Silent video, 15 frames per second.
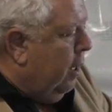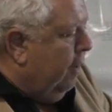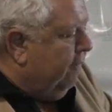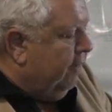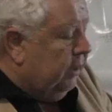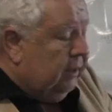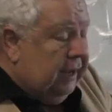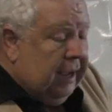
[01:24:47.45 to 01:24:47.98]

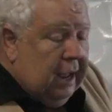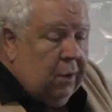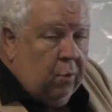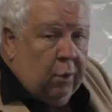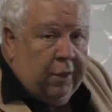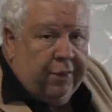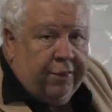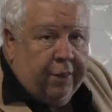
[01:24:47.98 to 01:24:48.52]
filling it
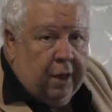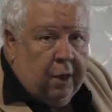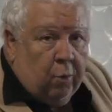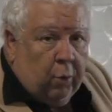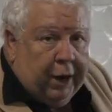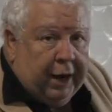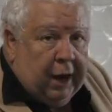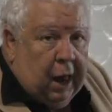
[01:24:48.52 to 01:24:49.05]
with uh,
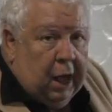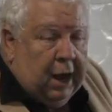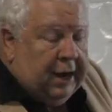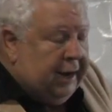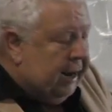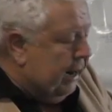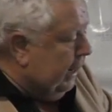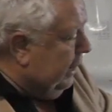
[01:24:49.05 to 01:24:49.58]

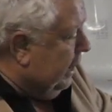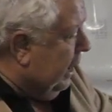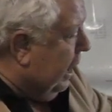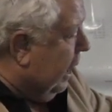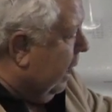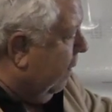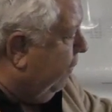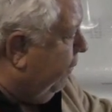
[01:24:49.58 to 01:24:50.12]
Redline
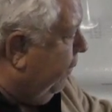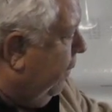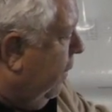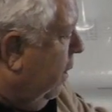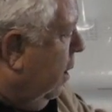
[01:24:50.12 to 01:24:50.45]
ATF.